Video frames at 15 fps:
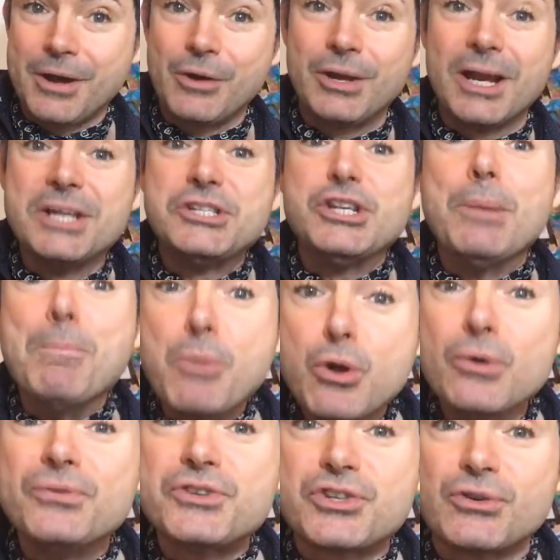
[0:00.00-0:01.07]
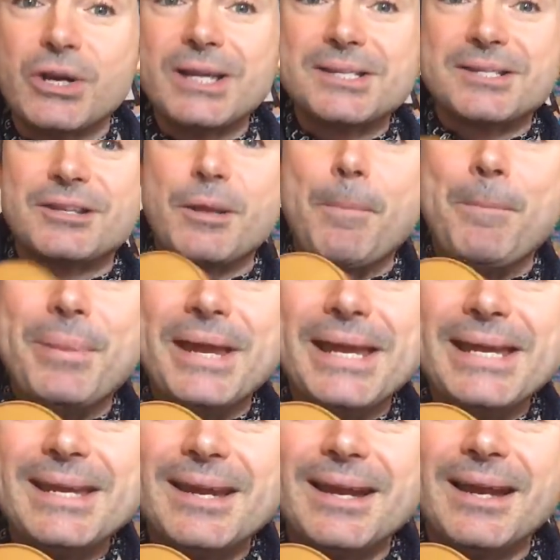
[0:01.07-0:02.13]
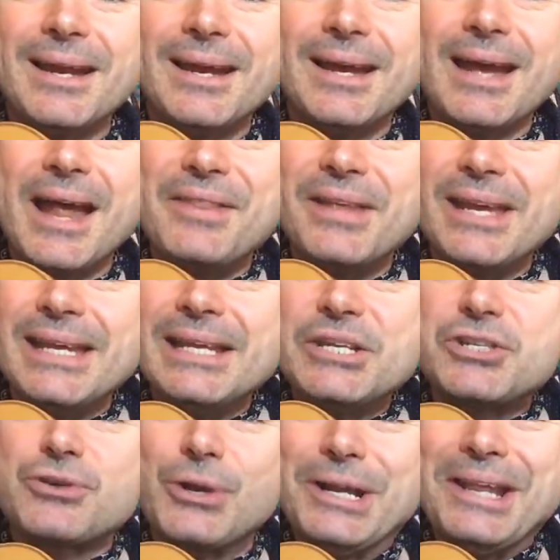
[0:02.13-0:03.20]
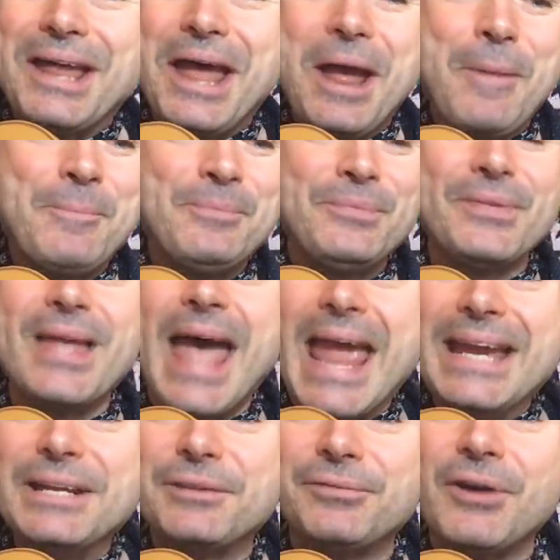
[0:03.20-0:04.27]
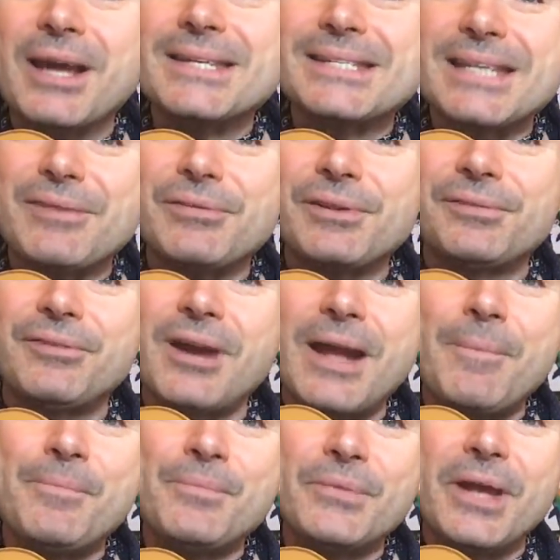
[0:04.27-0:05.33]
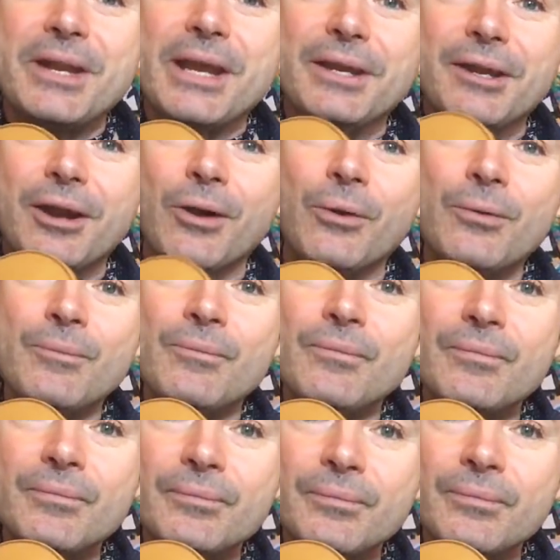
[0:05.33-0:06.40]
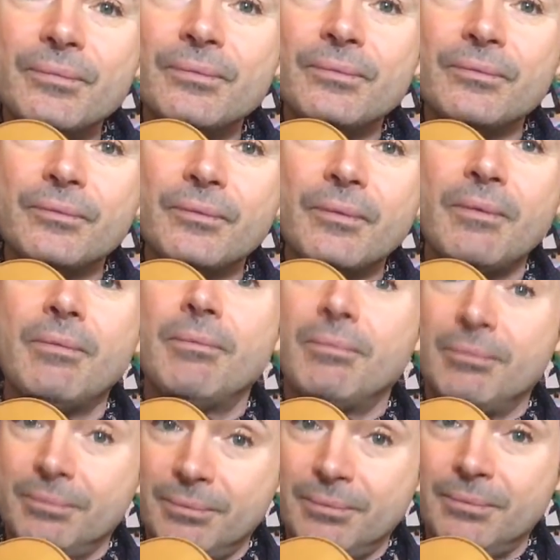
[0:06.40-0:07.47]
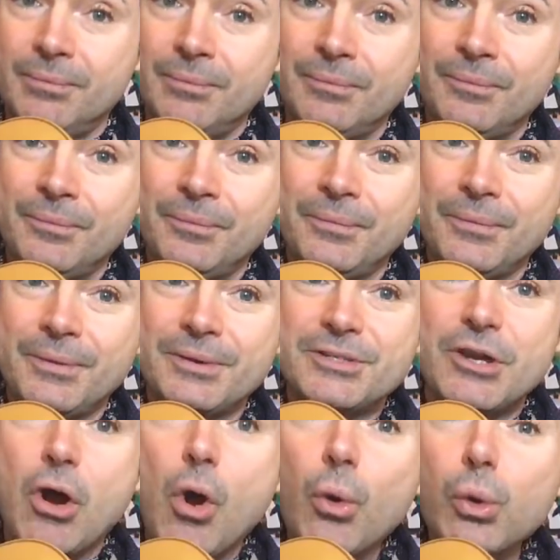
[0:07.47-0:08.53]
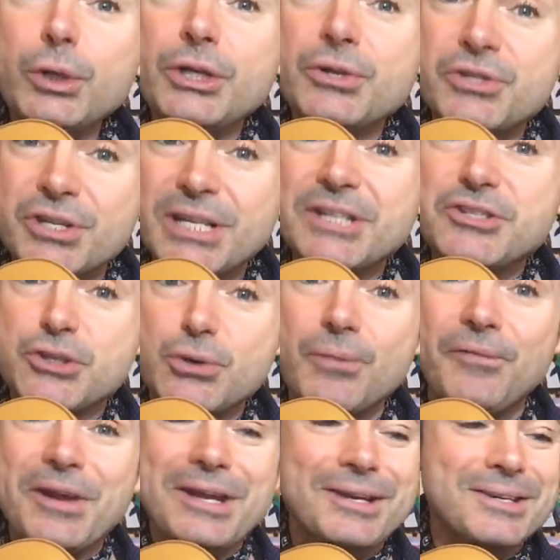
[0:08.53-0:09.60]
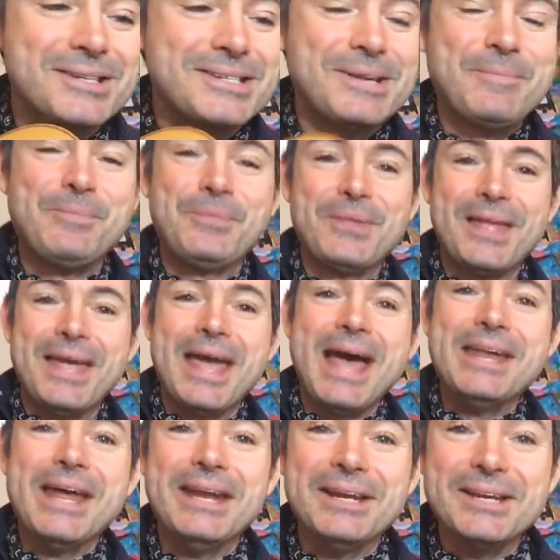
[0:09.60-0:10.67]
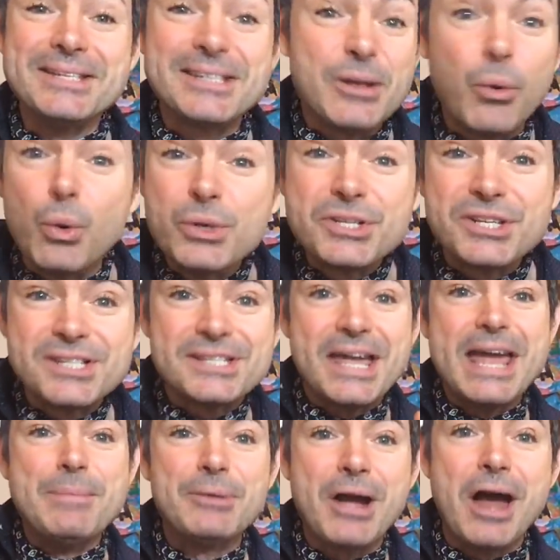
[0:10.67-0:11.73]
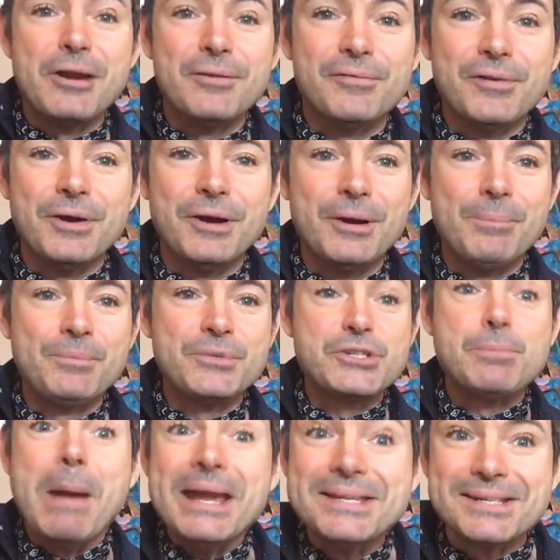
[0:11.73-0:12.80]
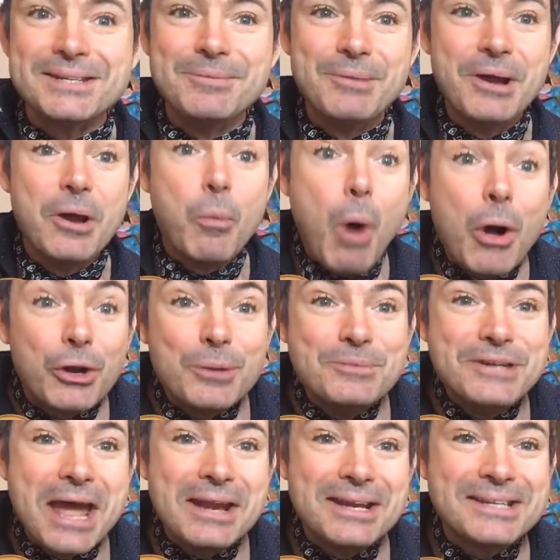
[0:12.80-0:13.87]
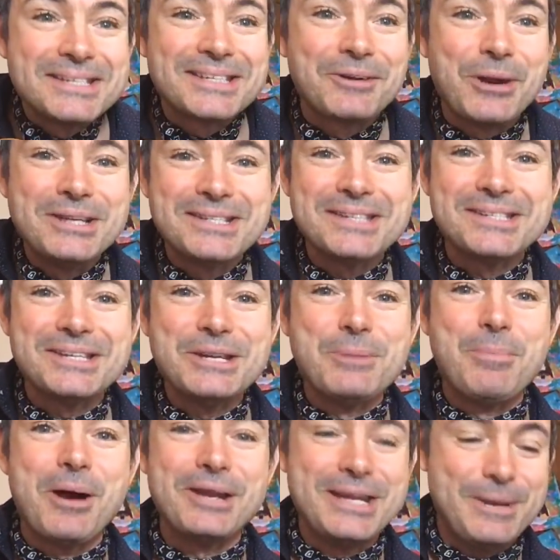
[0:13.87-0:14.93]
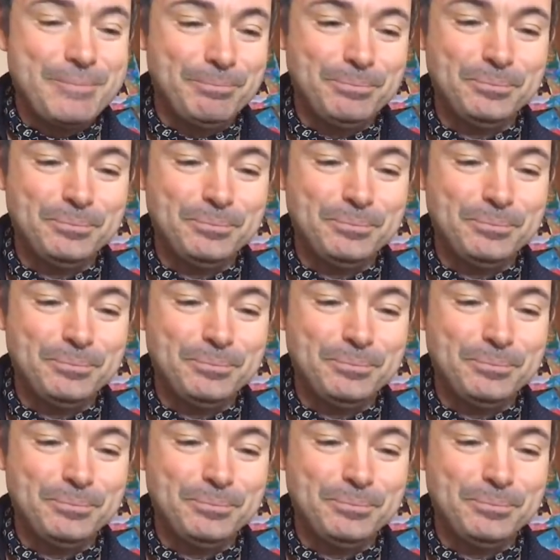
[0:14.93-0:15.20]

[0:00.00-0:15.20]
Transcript: Okay, so you move strings to the B and the E string there. 8th fret, 7th fret, and then go. So all using these two fingers. And then it's always the same kind of spacing. Welcome, Dennis. Great to see you, buddy.